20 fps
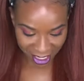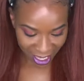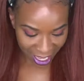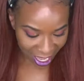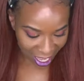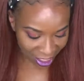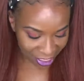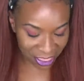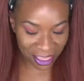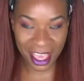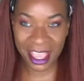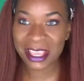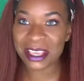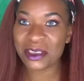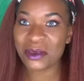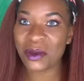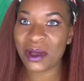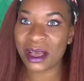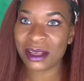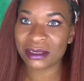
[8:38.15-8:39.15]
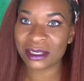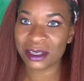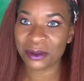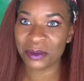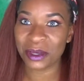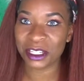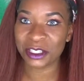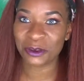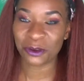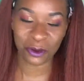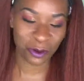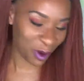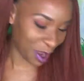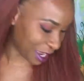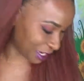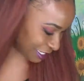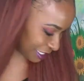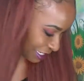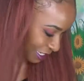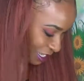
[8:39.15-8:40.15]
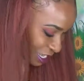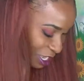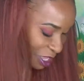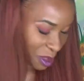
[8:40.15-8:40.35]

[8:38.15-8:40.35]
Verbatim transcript: I thank you all so much for watching.